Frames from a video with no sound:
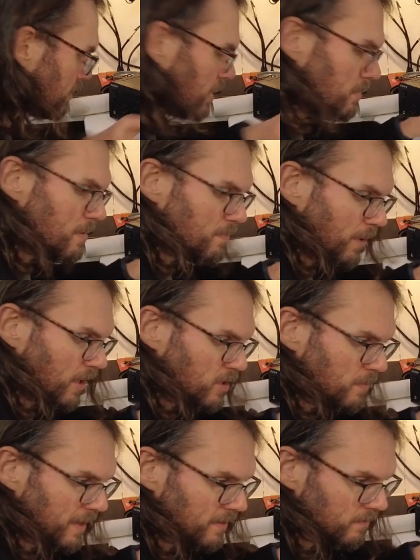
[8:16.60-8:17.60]
is gonna be parts
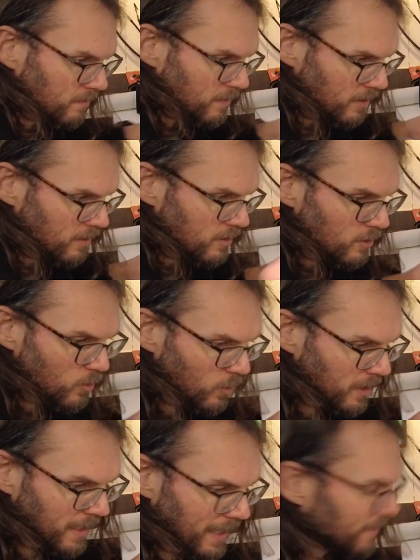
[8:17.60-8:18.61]
bin because you do
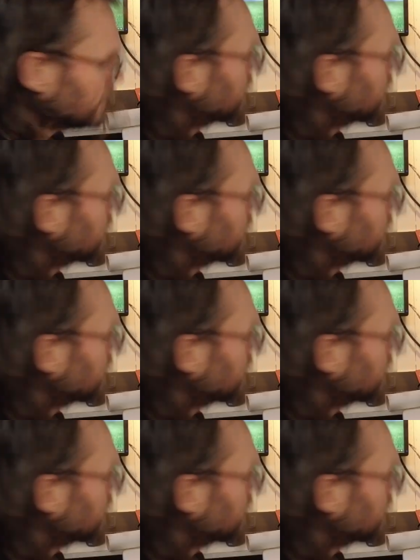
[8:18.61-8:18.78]
want to get